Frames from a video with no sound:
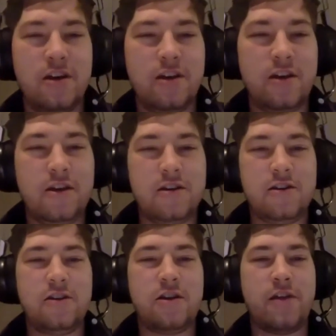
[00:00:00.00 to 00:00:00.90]
the
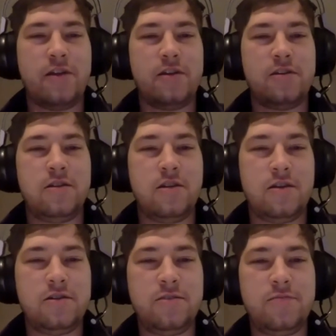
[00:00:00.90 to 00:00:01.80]
healer, and the Ooh.
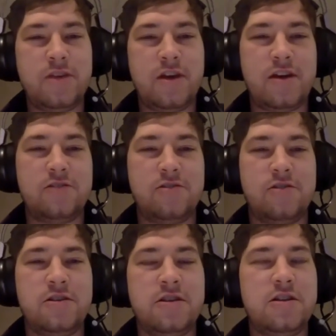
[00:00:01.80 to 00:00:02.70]
D P S or
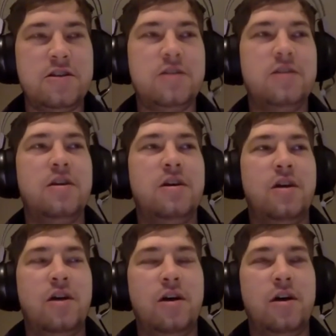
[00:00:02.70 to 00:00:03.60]
D D,
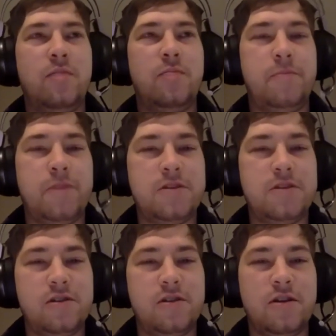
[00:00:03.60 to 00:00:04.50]
uh, but
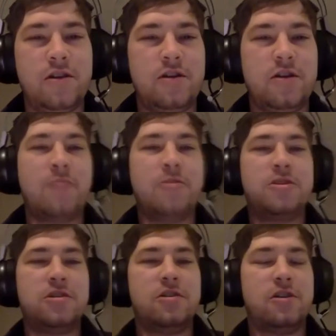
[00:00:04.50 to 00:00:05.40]
basically the, the
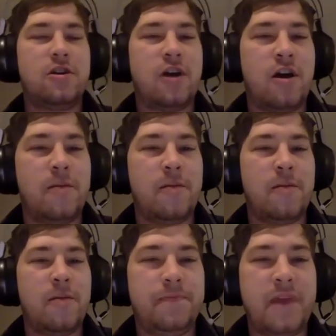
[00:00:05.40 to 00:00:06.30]
damage dealer.
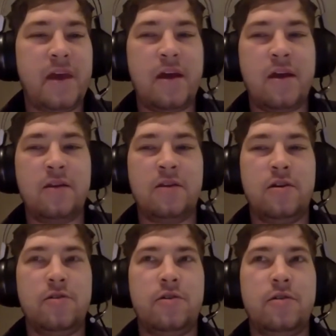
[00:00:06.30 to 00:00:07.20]
Um, and, you
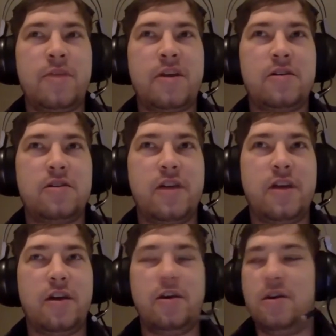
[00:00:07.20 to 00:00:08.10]
know, going back to
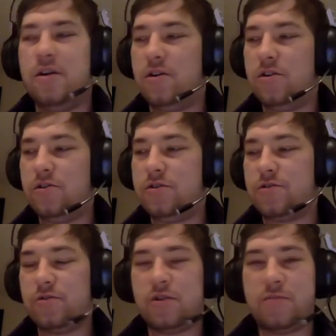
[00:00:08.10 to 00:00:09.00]
like old
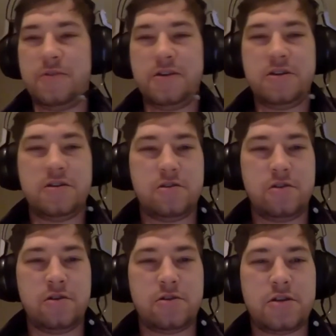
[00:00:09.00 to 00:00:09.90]
school R P Gs,
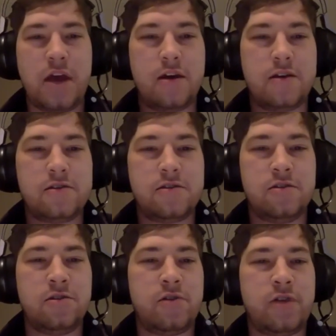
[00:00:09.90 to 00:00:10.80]
your tank is,
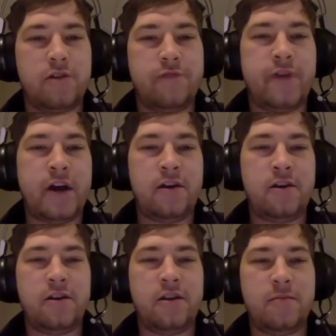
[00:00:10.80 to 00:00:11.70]
you know, like your
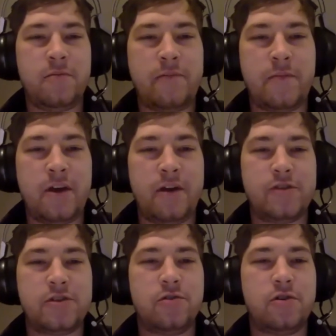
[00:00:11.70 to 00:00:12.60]
fighter. They might have
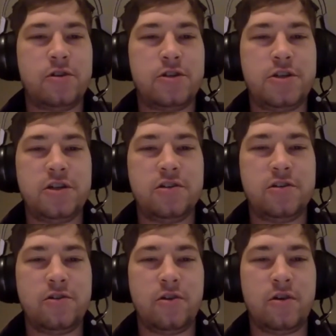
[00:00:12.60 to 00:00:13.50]
a sword and
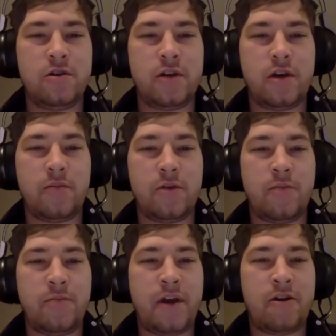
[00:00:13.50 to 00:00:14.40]
shield or like a
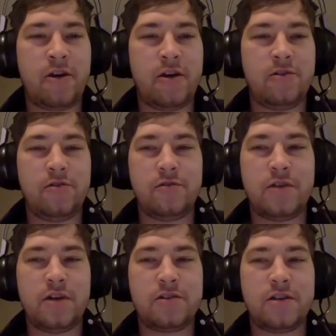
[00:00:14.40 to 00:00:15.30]
barbarian who
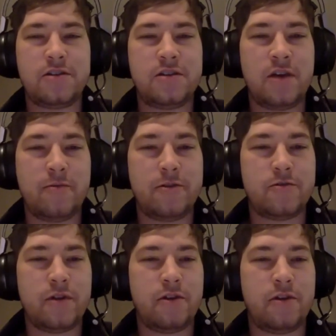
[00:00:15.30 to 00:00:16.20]
takes less damage
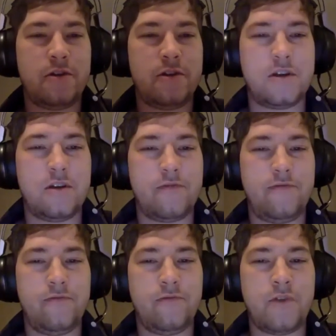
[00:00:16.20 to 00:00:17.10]
while they're in this like
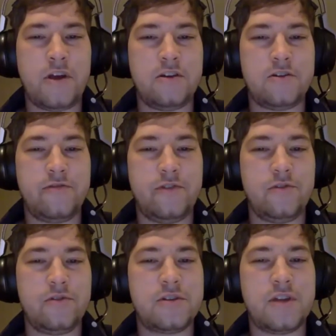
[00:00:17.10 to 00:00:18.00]
rage
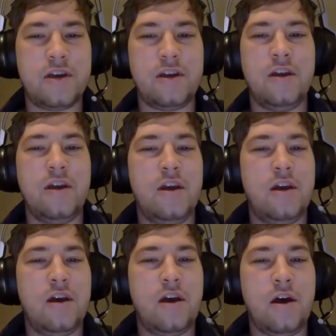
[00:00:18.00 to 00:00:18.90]
fugue state.
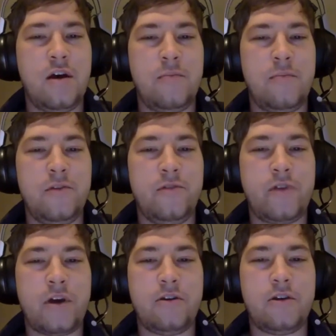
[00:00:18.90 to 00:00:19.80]
Um, you've
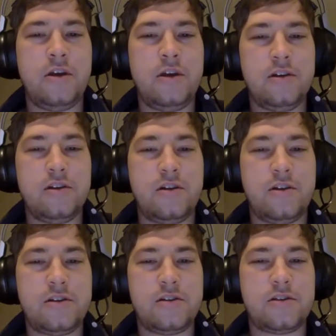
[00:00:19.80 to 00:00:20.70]
got your healer.
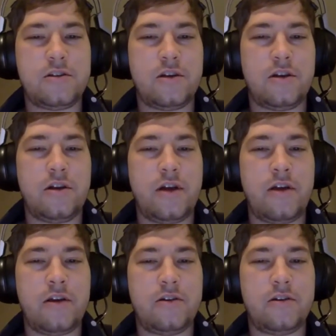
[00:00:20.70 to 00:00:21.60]
This is a
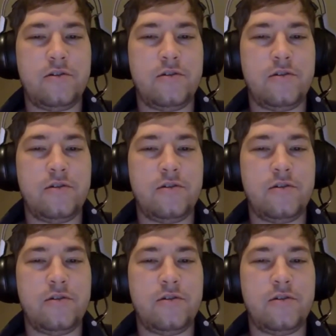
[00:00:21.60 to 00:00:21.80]
character who